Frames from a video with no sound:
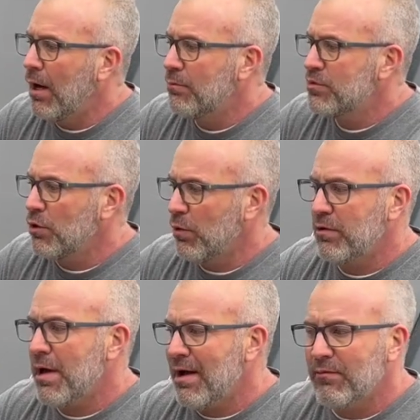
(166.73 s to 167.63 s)
So whether
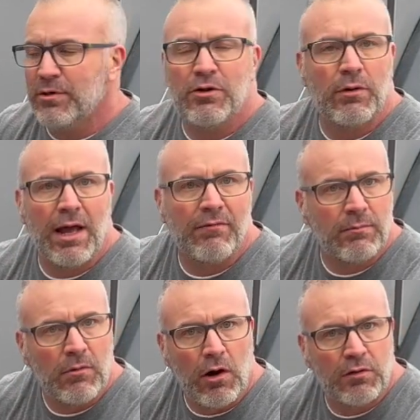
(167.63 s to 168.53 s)
you have them or don't have
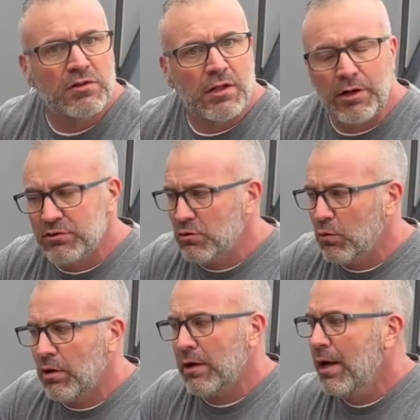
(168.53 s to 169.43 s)
them, all the sliders will
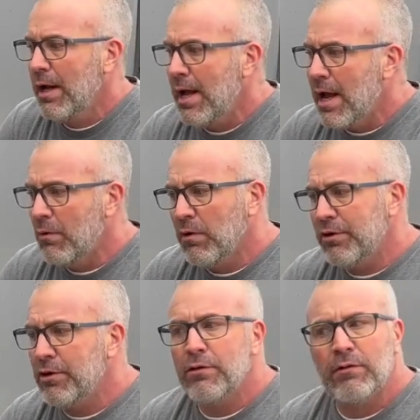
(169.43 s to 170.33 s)
work. And whether
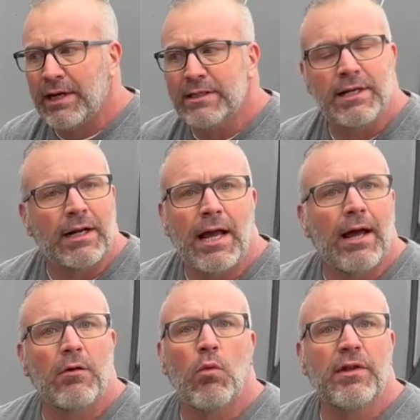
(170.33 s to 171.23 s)
you're, like I said, a guy
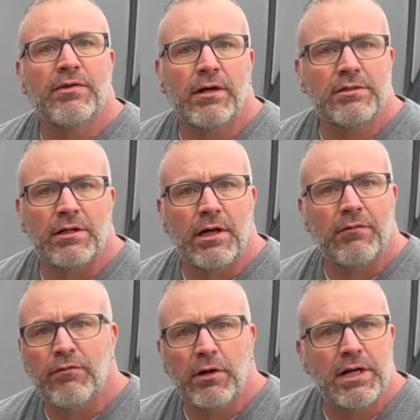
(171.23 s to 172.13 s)
on 1 tons on
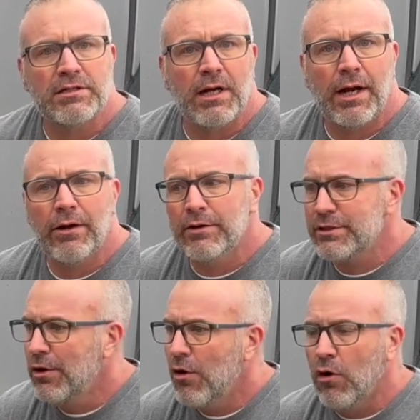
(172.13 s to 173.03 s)
40-inch tires
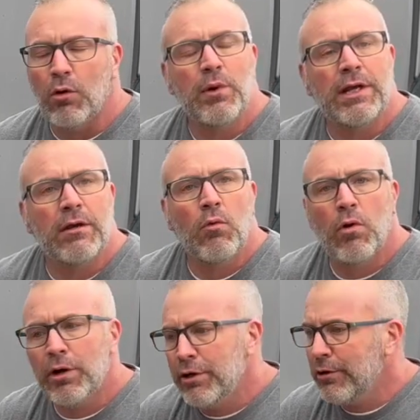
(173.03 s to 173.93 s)
or a weekend
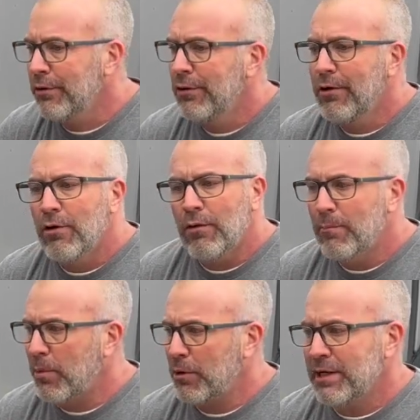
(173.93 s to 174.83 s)
warrior,
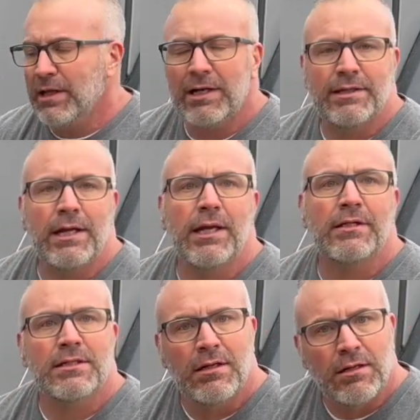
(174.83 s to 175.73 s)
parking lot
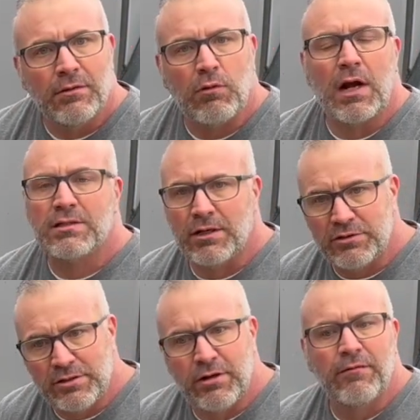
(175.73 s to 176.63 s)
dings, the rock
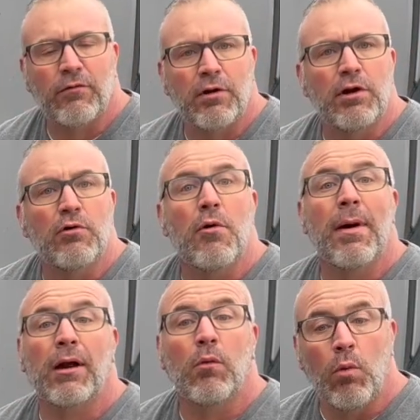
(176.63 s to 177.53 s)
sliders are there for you no
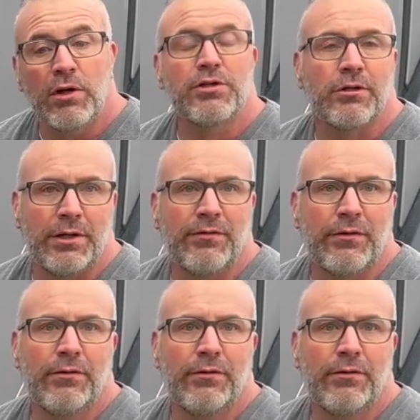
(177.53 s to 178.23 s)
matter what you're into.